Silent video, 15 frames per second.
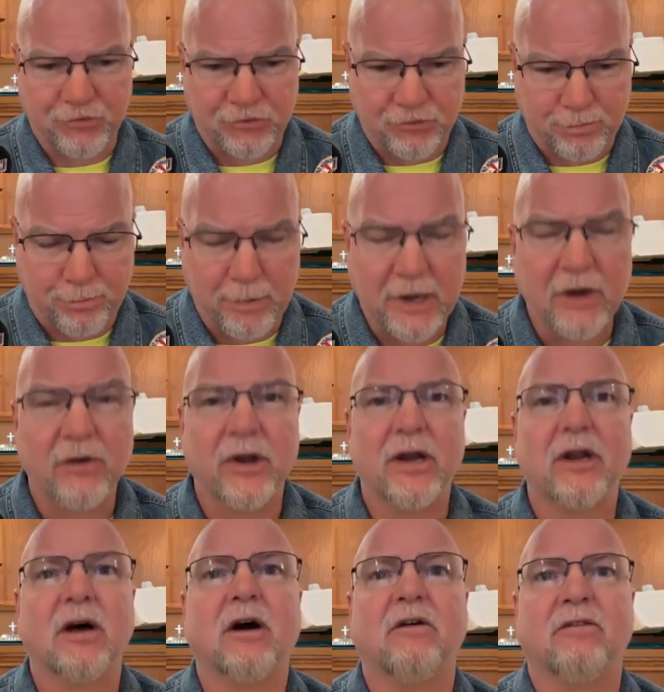
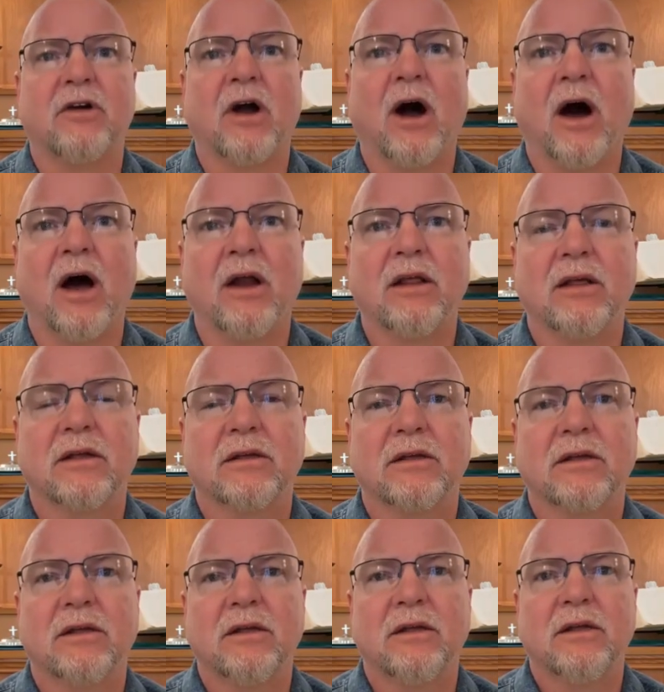Spirit of God
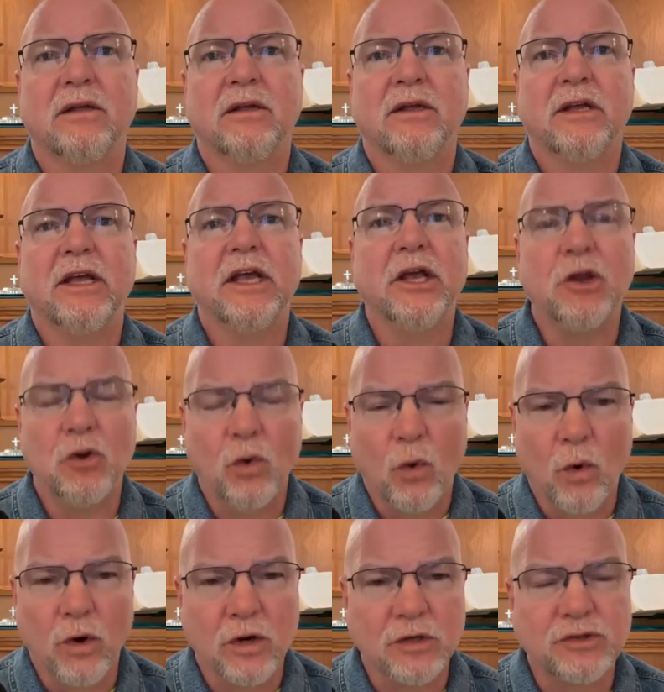in
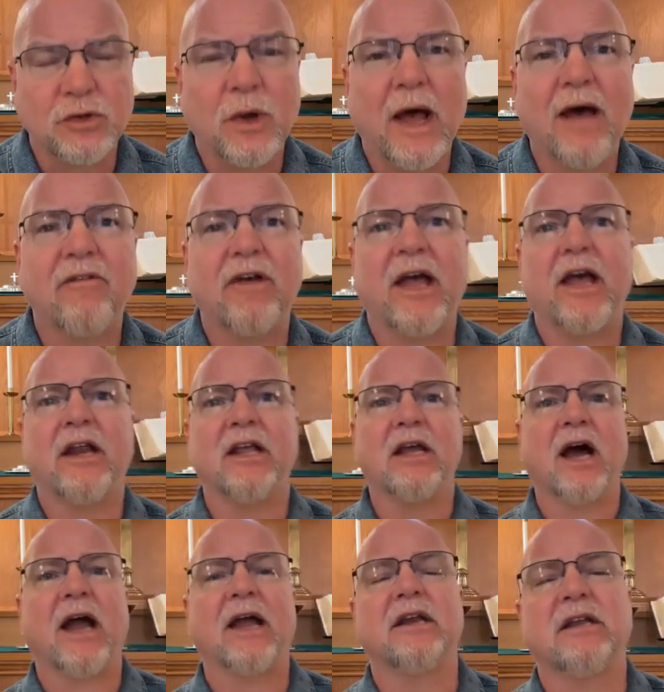order to have
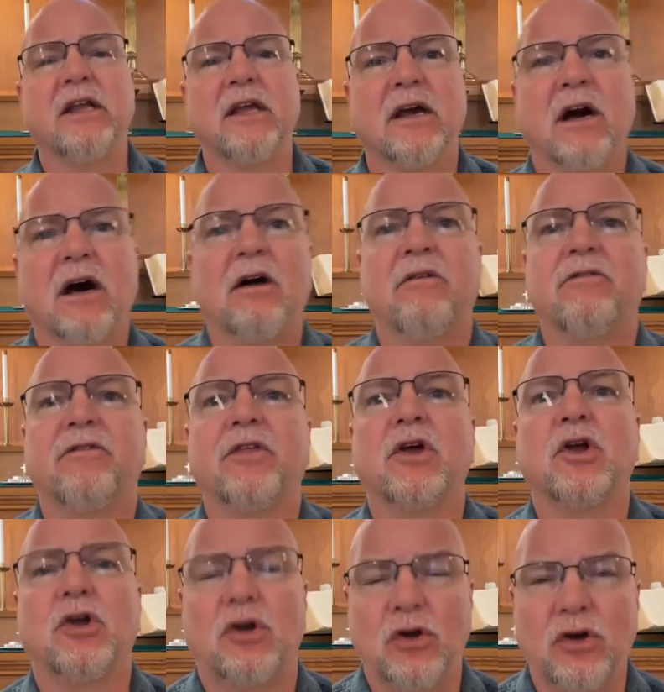any idea of
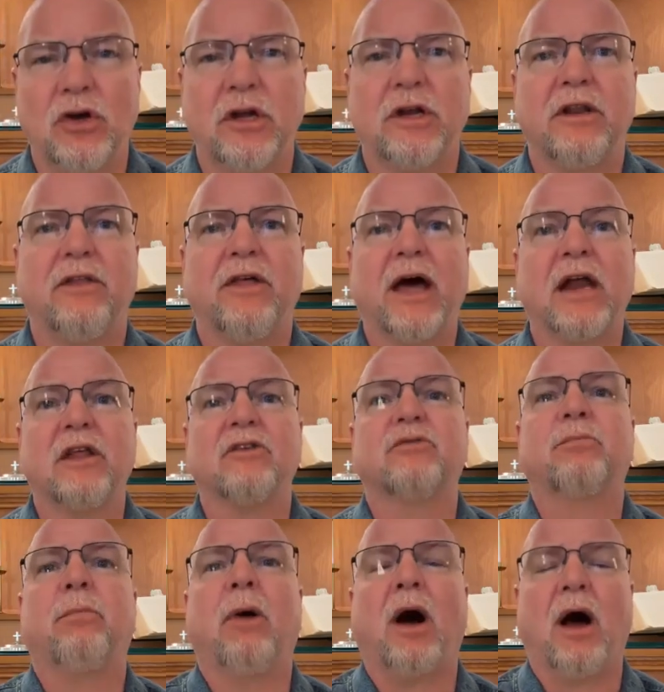the good that
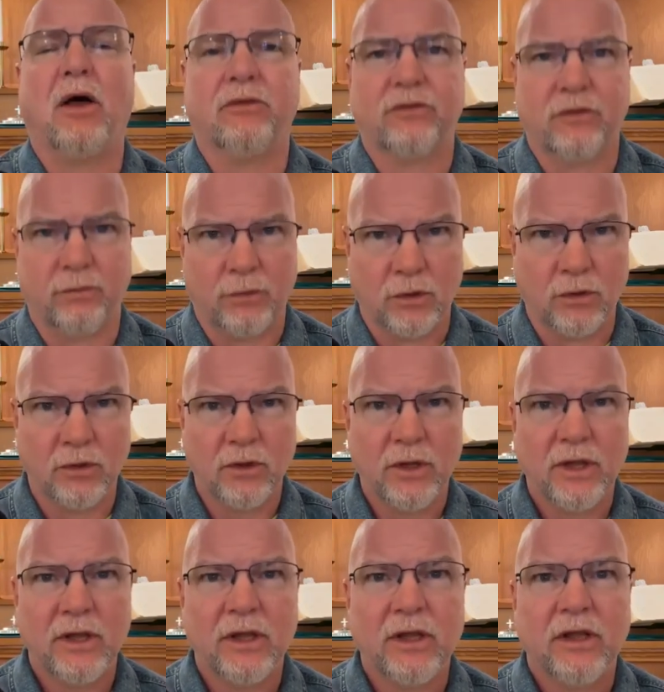is possible,
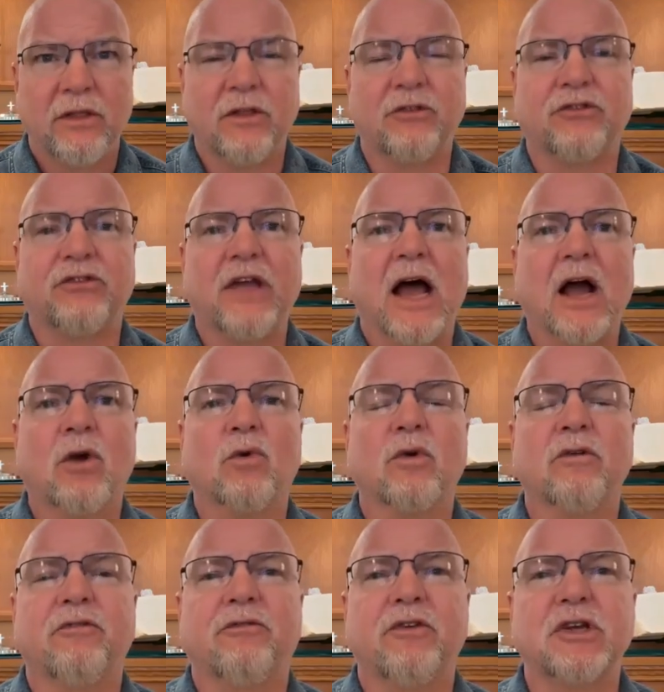the
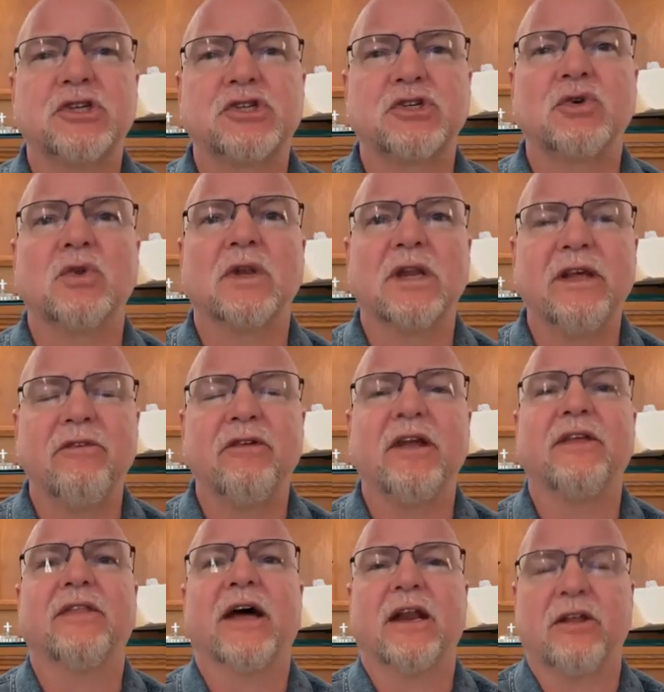sacrificial
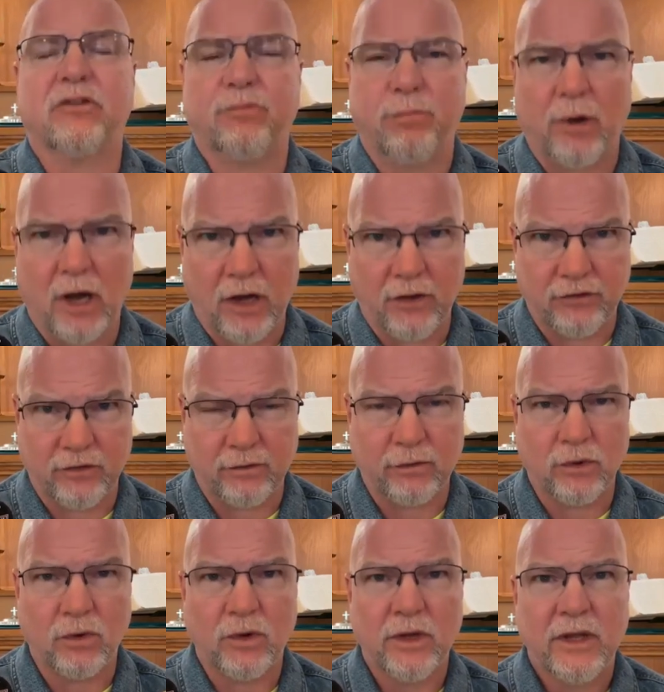living that is
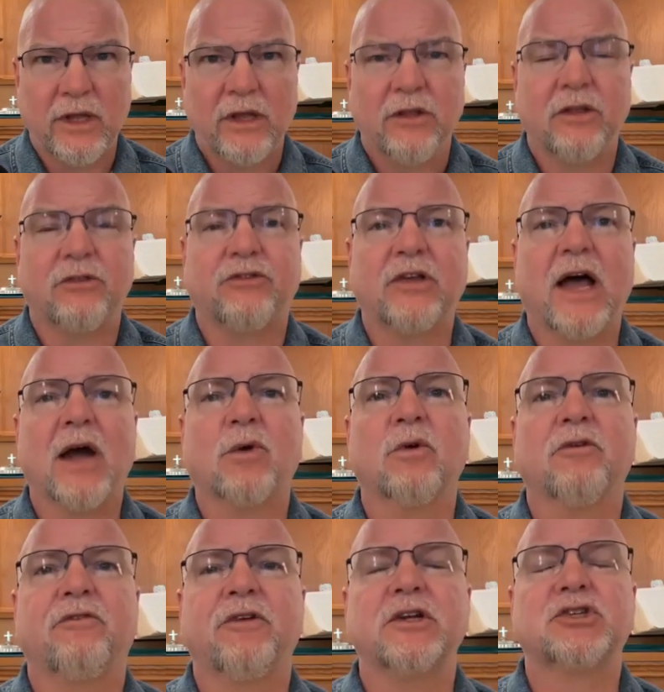possible, the
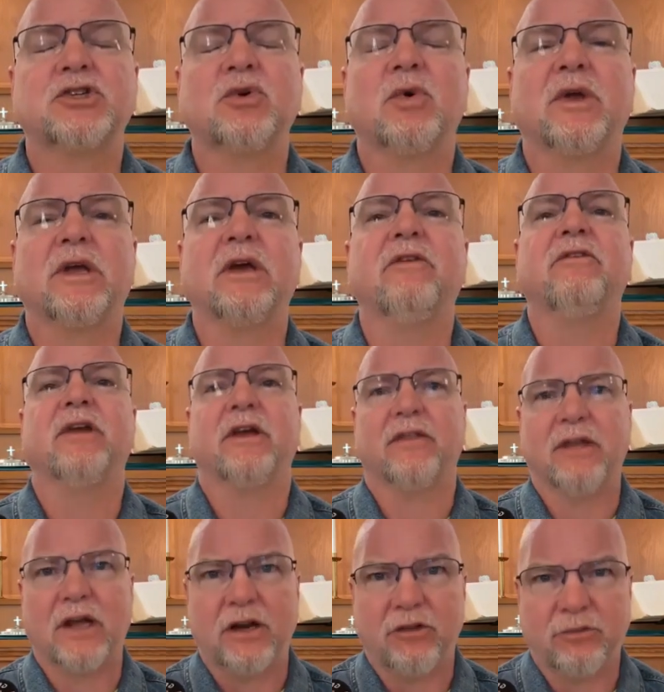sacrificial
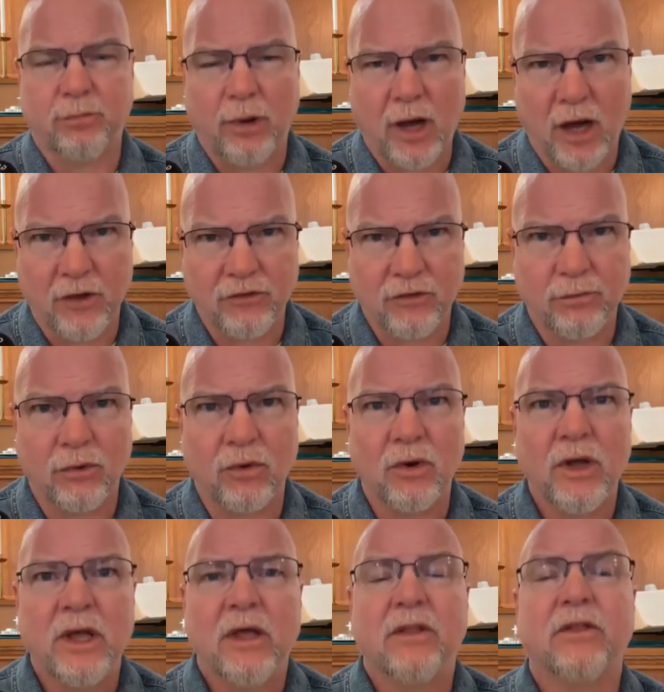giving that is
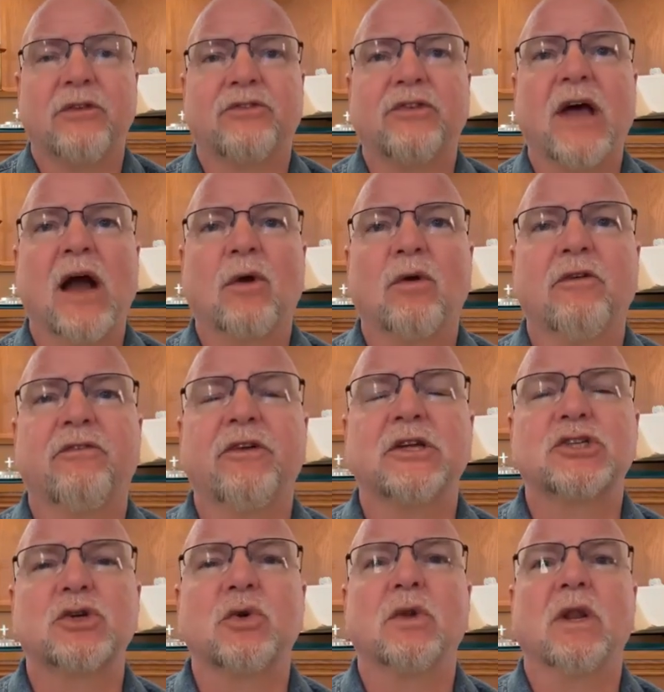possible, the
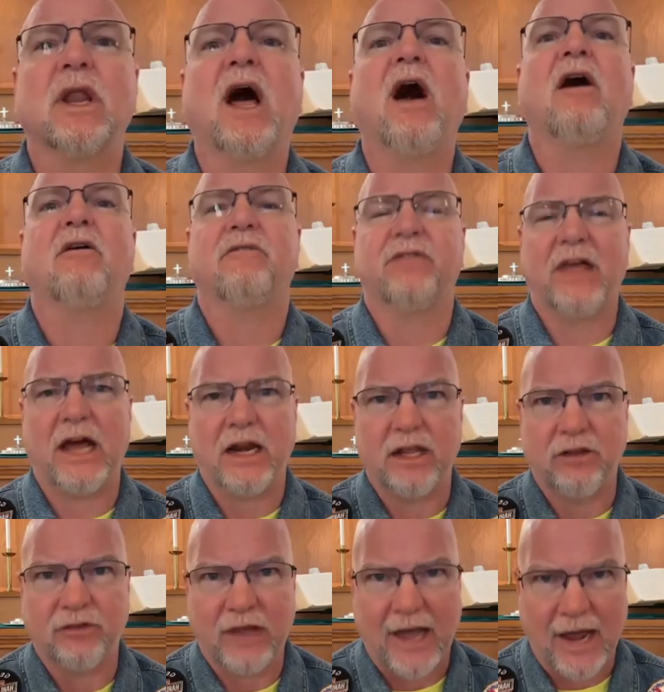sacrificial love that
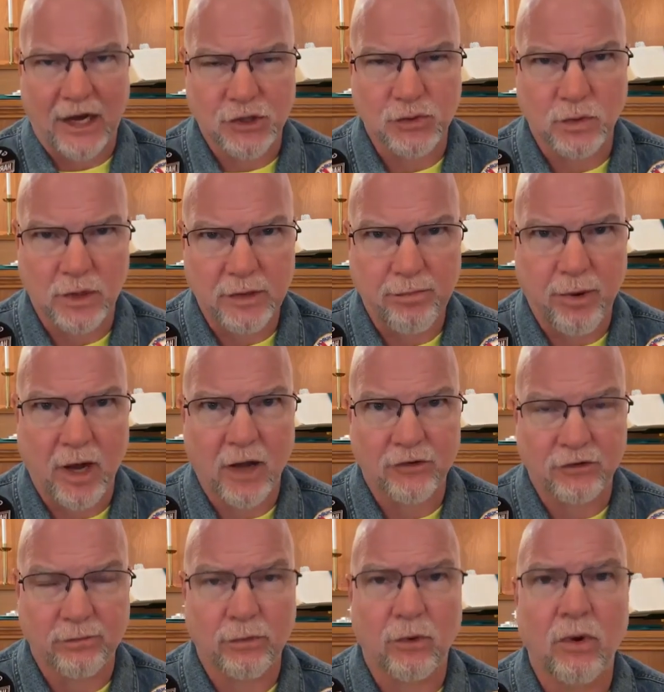is actually
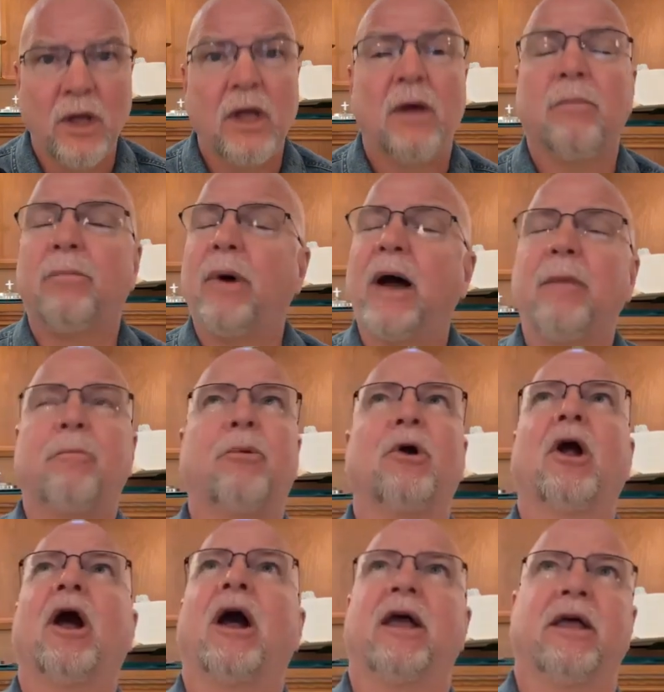possible by
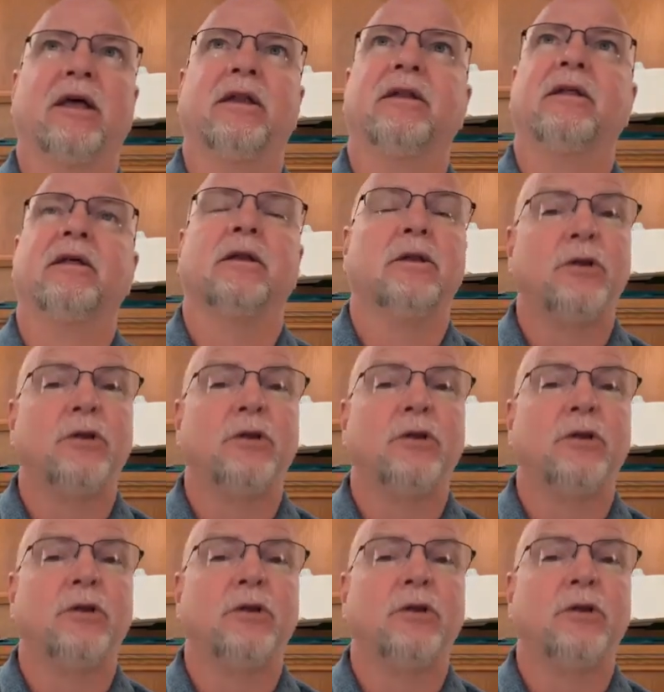Brian.